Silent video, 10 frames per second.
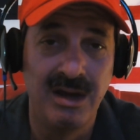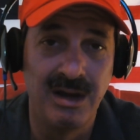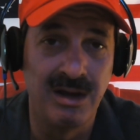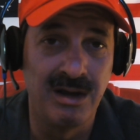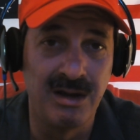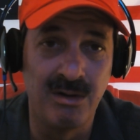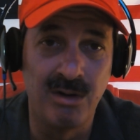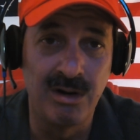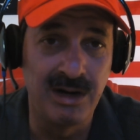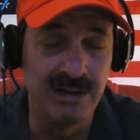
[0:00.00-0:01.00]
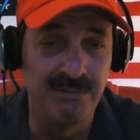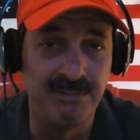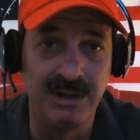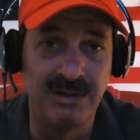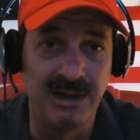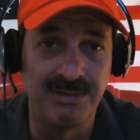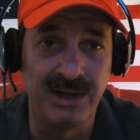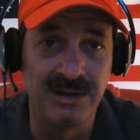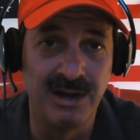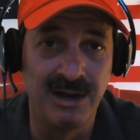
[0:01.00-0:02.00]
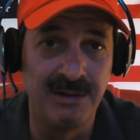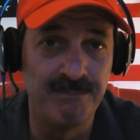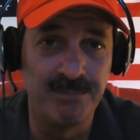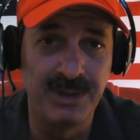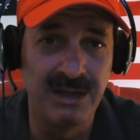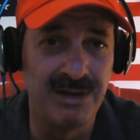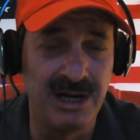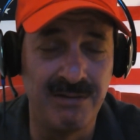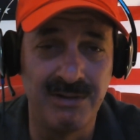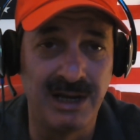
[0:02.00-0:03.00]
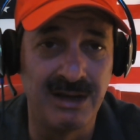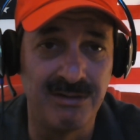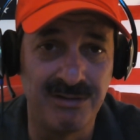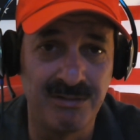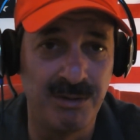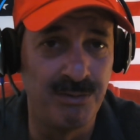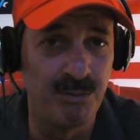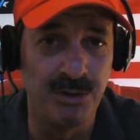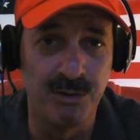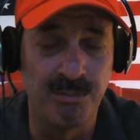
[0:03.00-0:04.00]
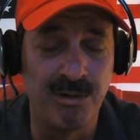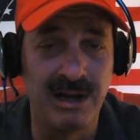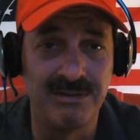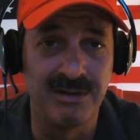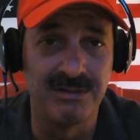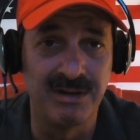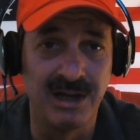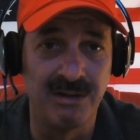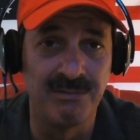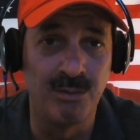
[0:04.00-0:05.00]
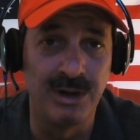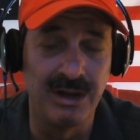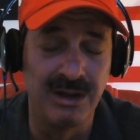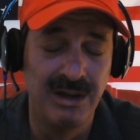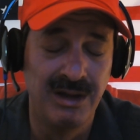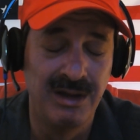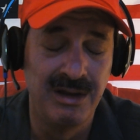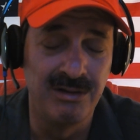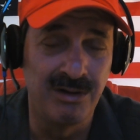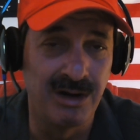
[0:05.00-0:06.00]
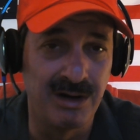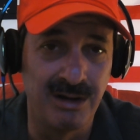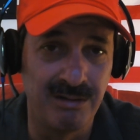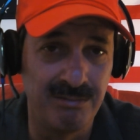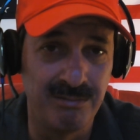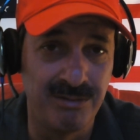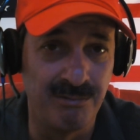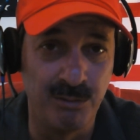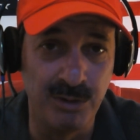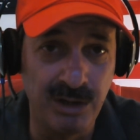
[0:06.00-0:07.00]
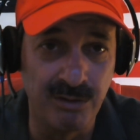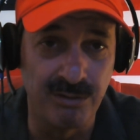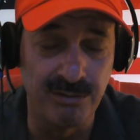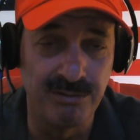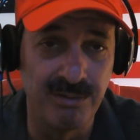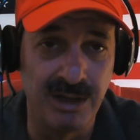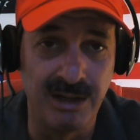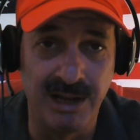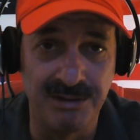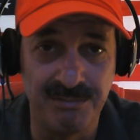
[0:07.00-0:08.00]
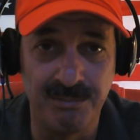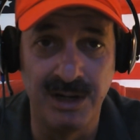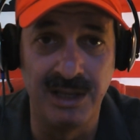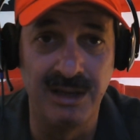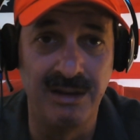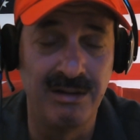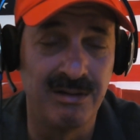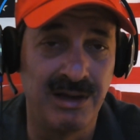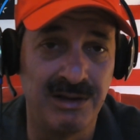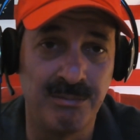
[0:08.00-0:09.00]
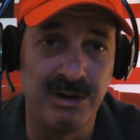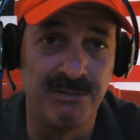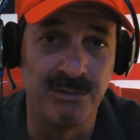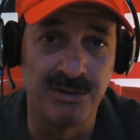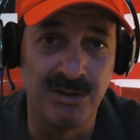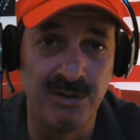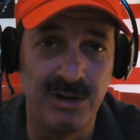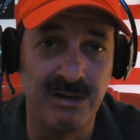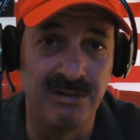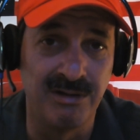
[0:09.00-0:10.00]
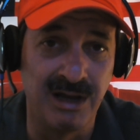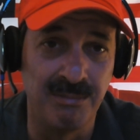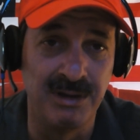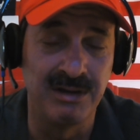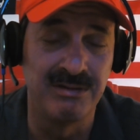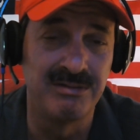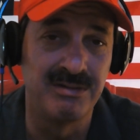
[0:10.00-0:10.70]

all kinds of things to get that done. It's not even like a 6-month or a year process in California. You're talking several years and lots of money for attorneys and lobbyists